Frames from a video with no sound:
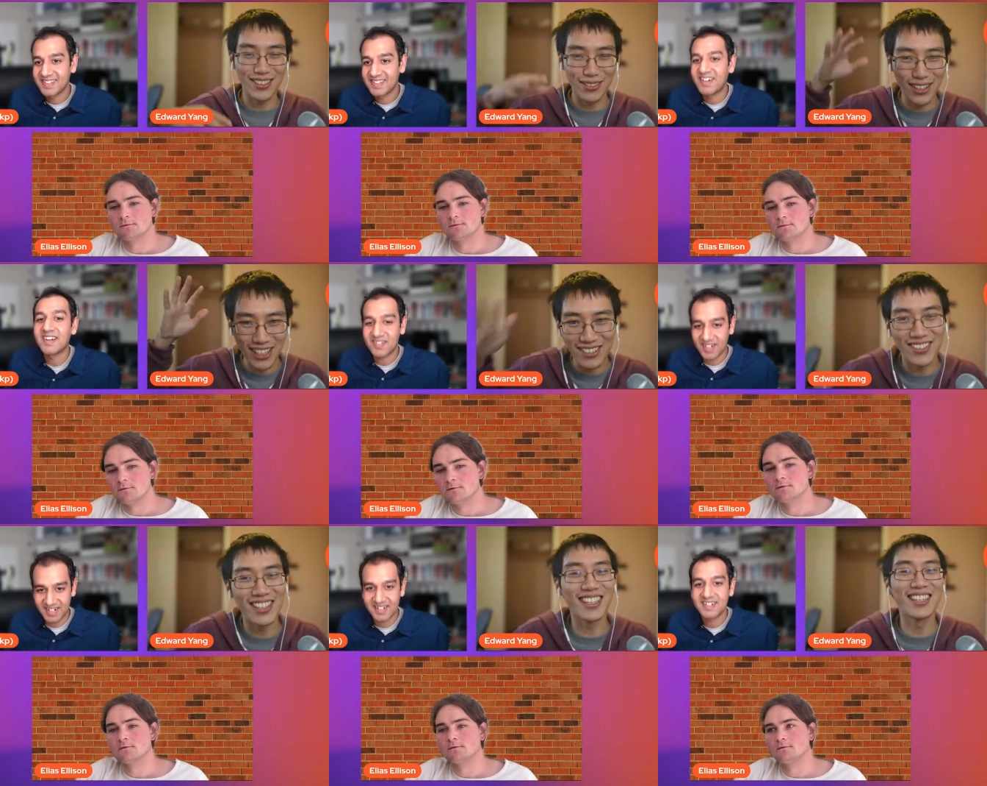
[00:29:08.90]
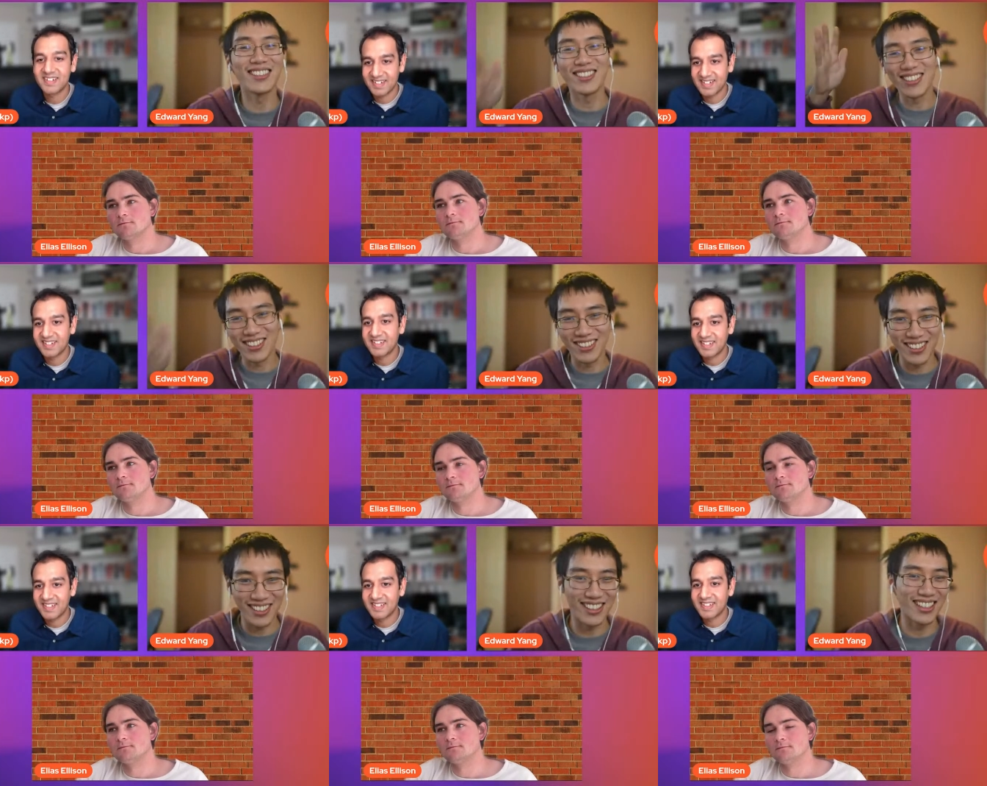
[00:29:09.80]
Speaker 1: you want right, NVIDIA, right. you do
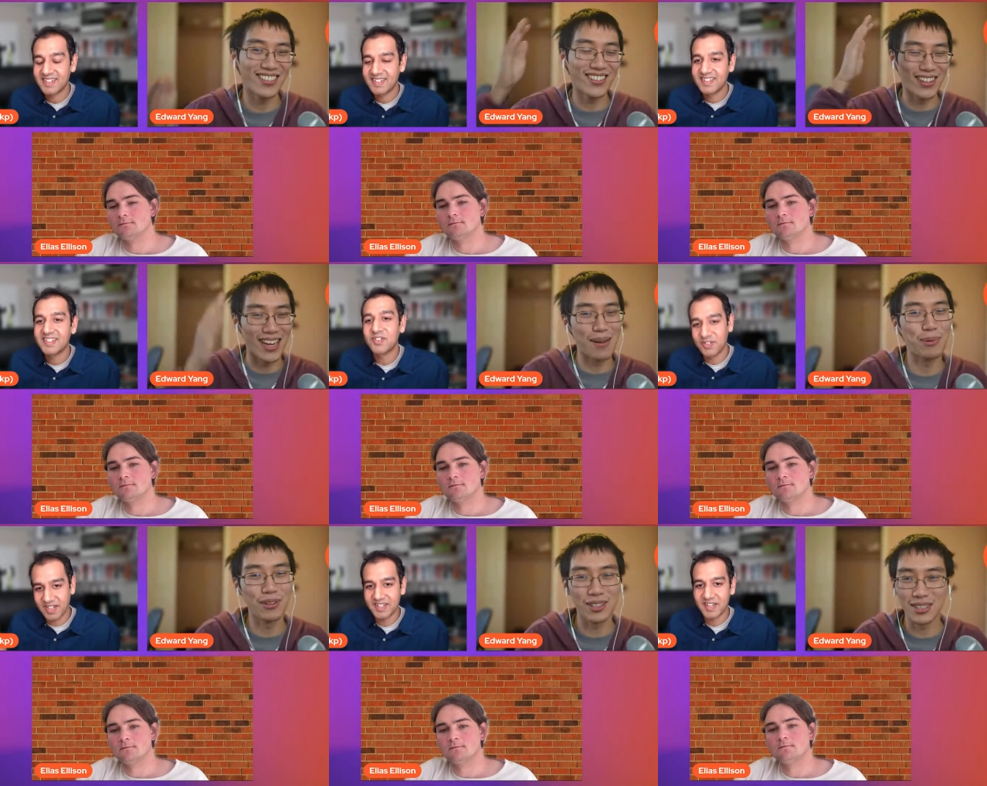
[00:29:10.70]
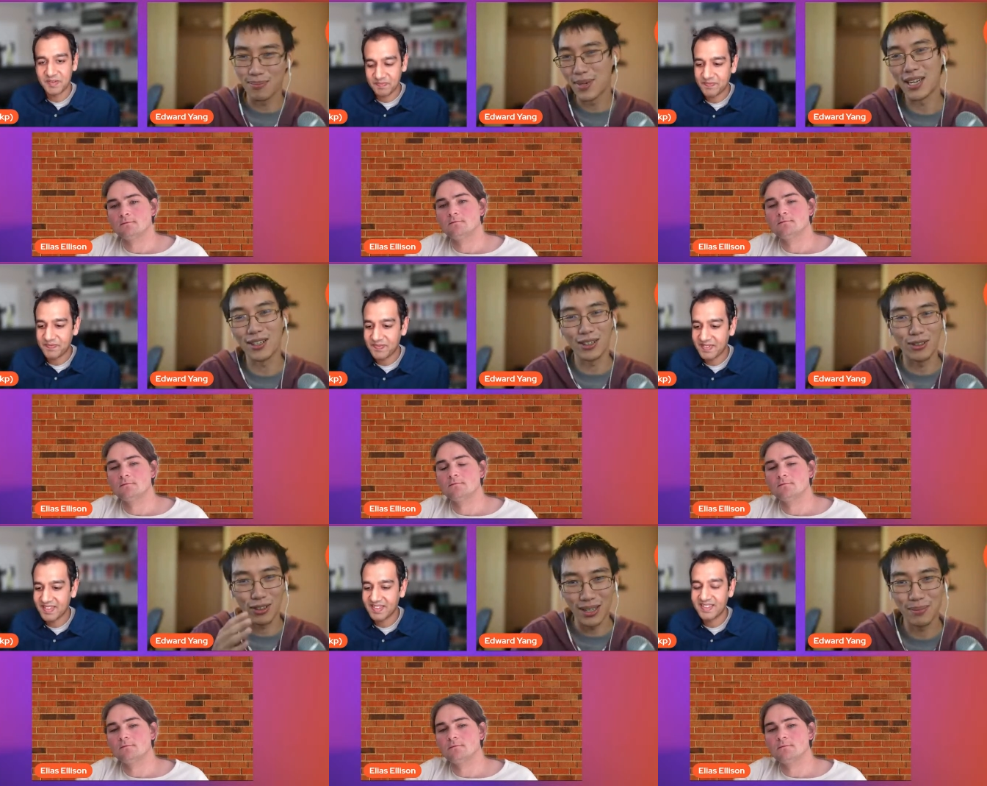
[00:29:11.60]
CUDA, and if you want Apple, it's yeah. Metal
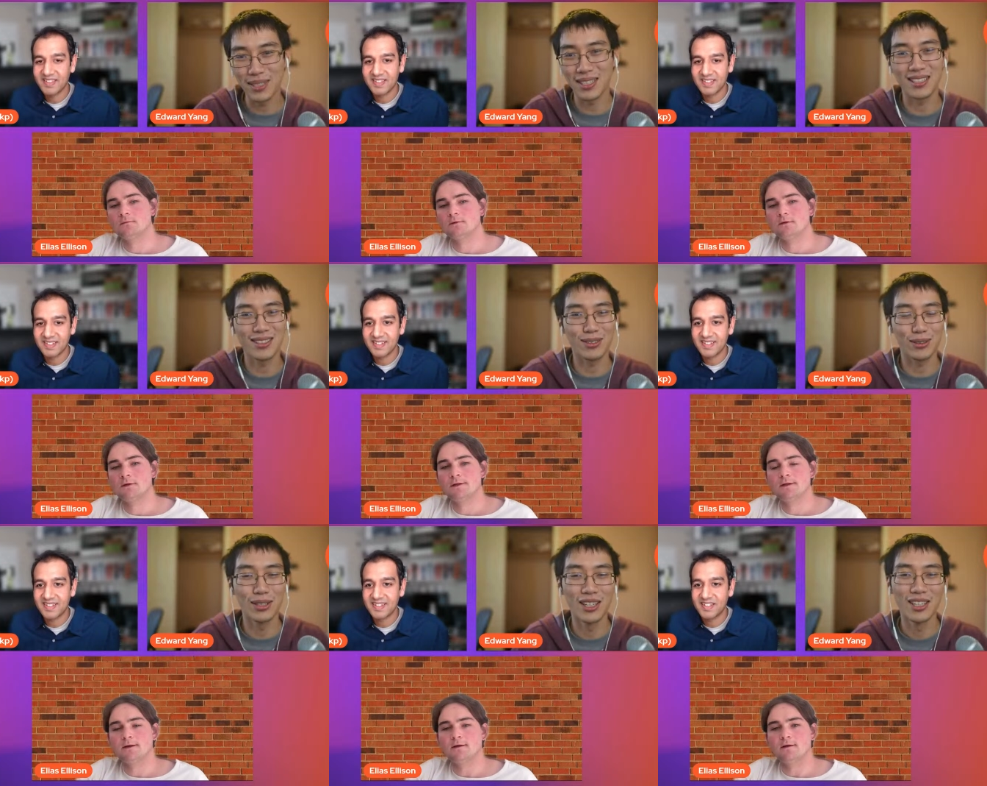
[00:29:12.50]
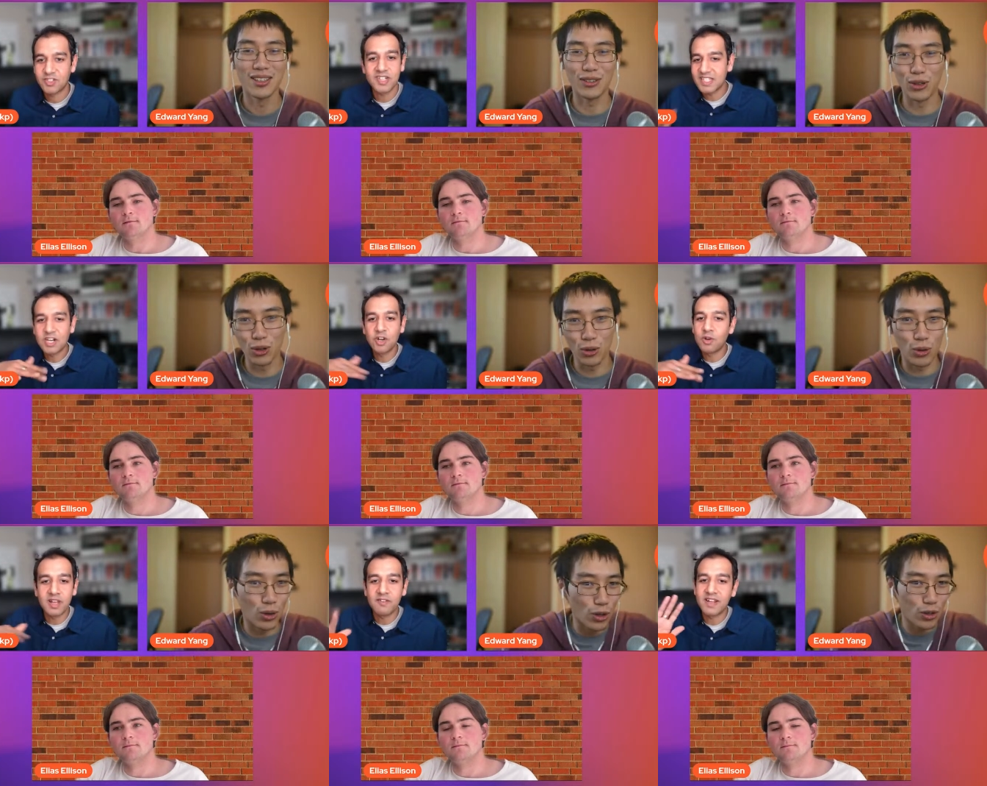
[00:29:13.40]
or MPS or. Mm-hmm. So that's or, a
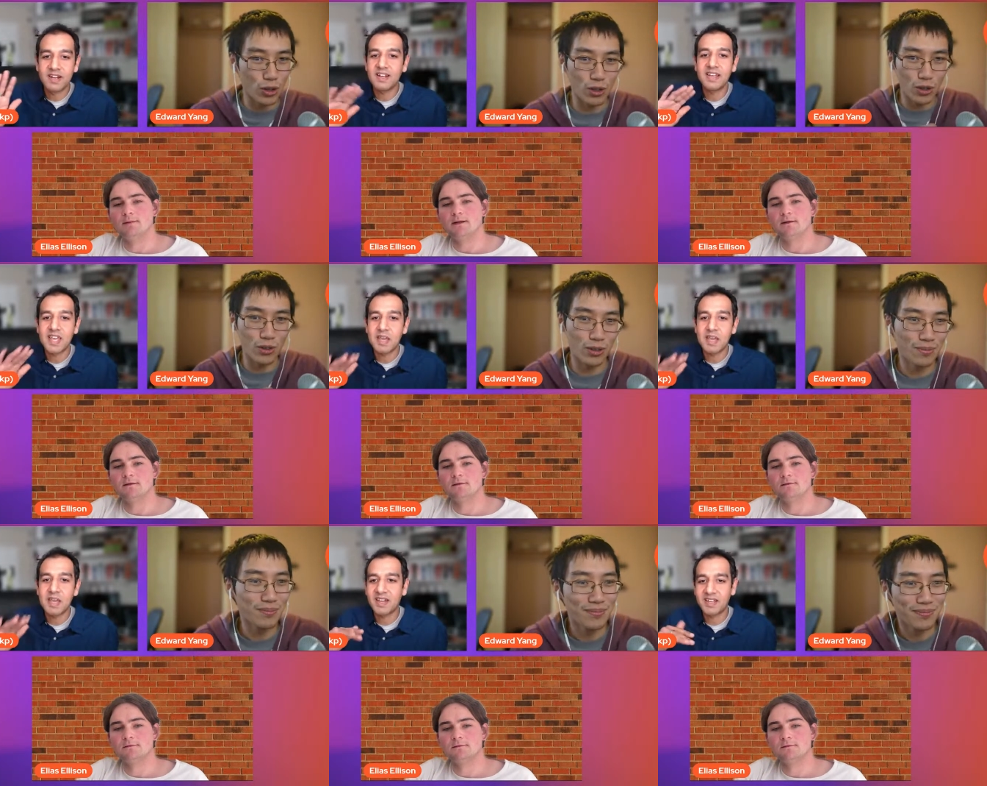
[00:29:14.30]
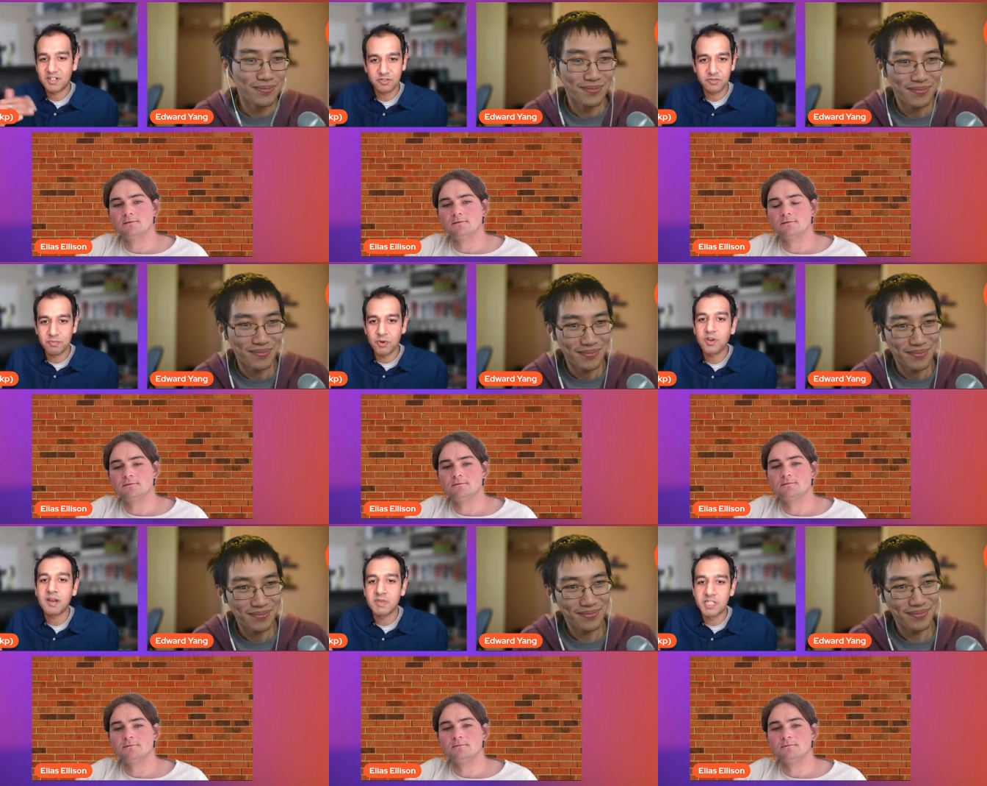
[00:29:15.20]
low or... level
Speaker 2: API to
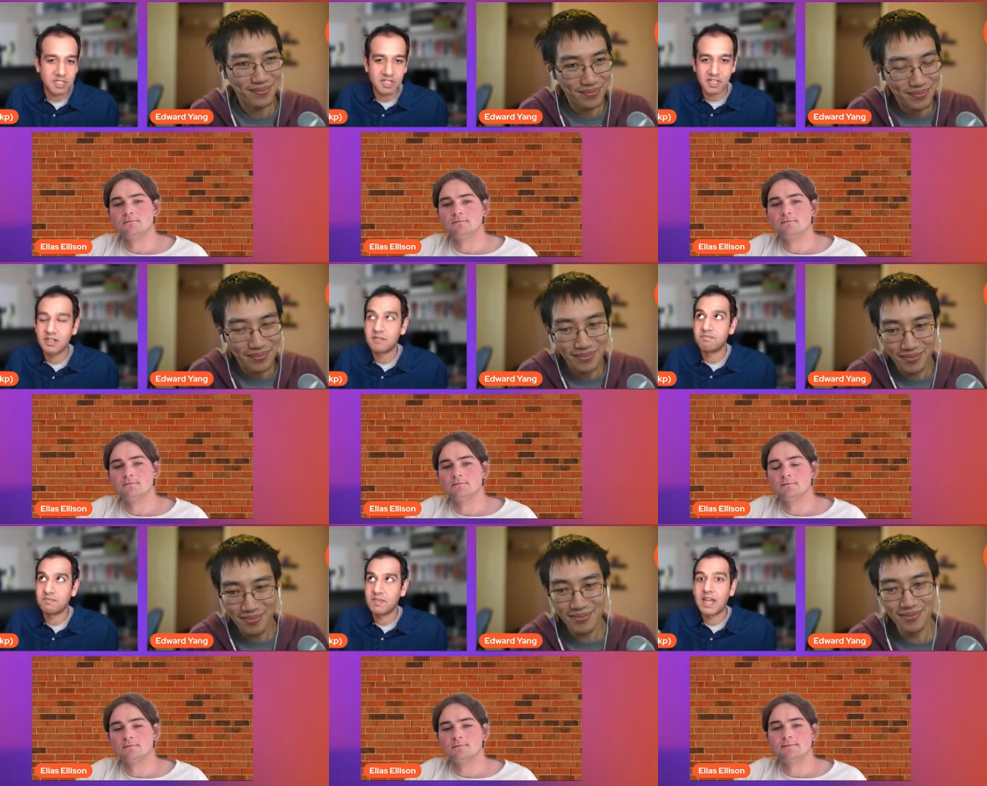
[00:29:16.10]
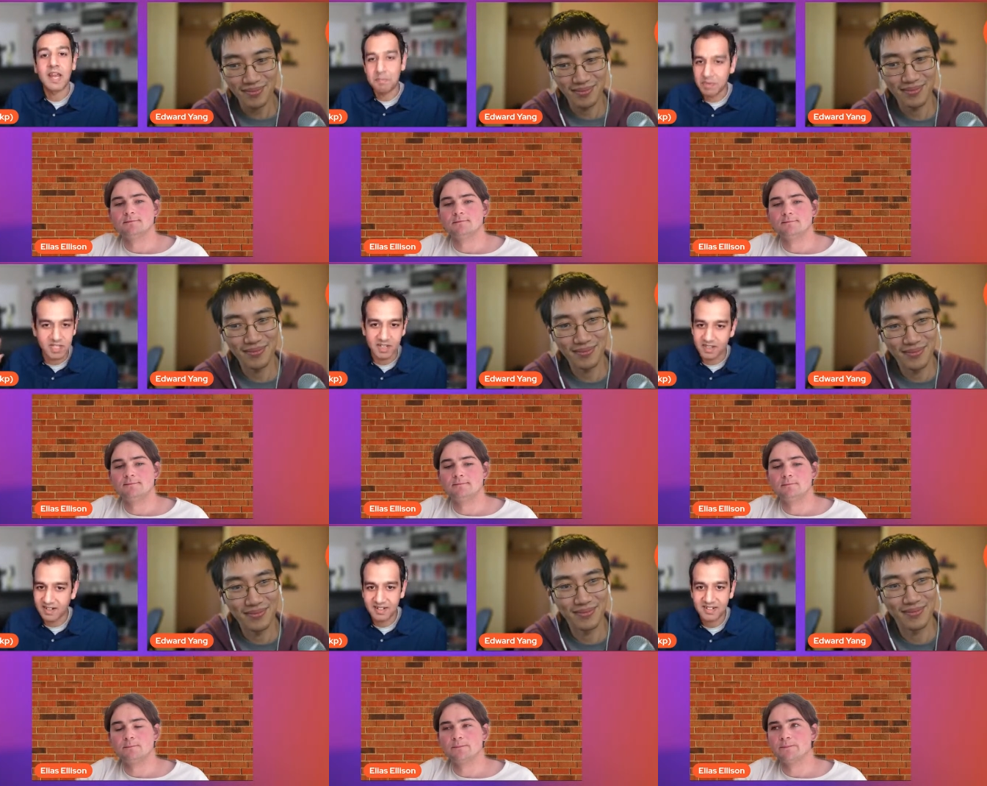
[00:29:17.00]
program a G, uh, an Apple
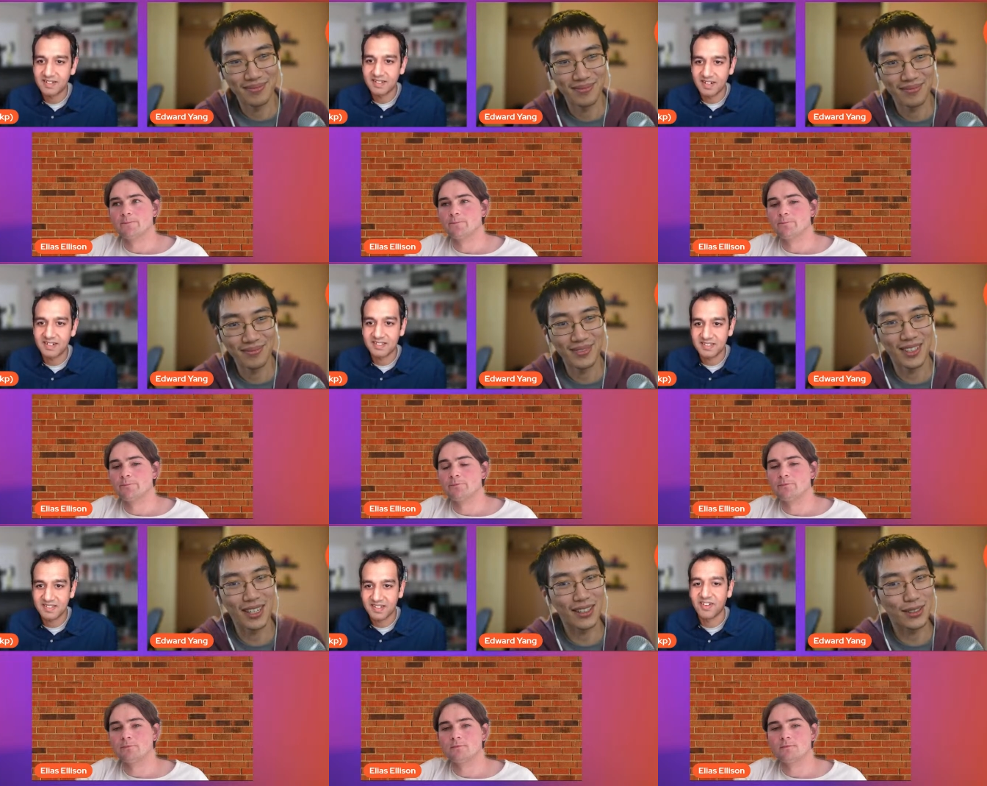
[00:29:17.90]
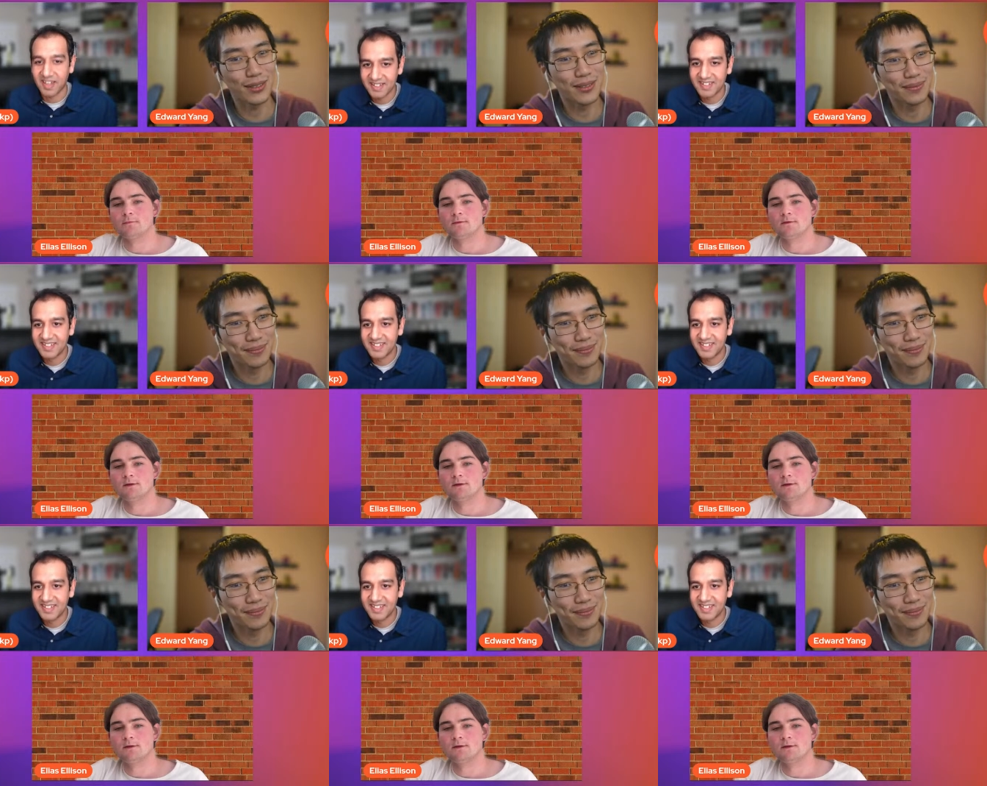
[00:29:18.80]
Silicon. That's yeah, that's okay. right.